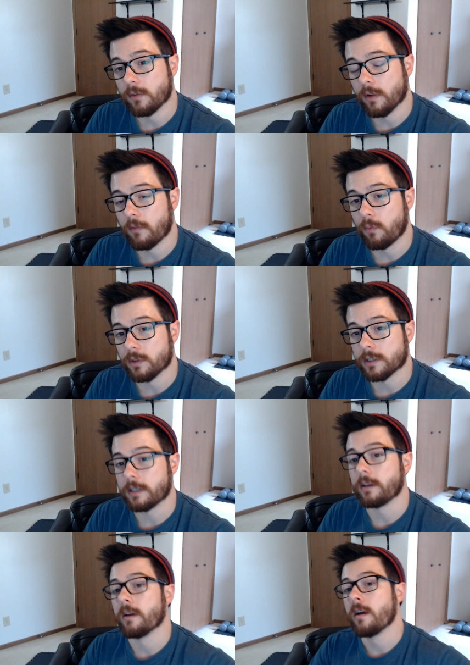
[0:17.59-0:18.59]
who love
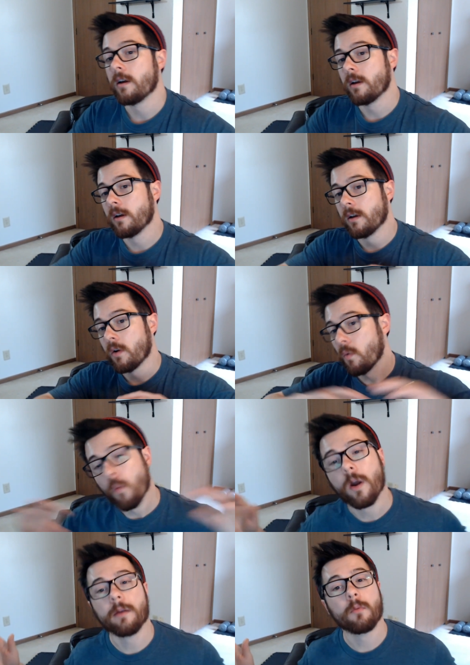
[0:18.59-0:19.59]
whiskey
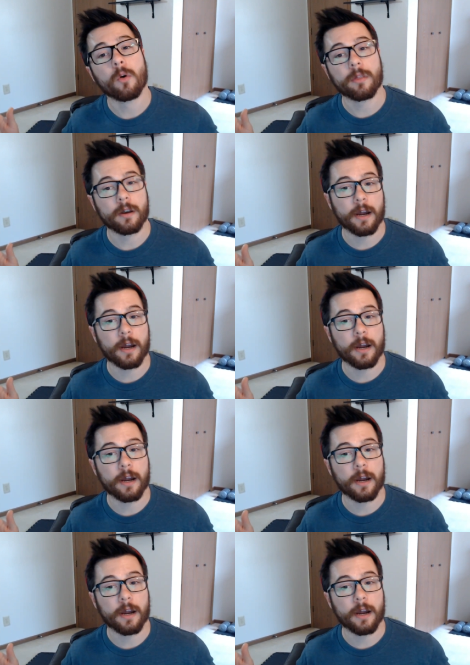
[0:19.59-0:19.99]
way more than I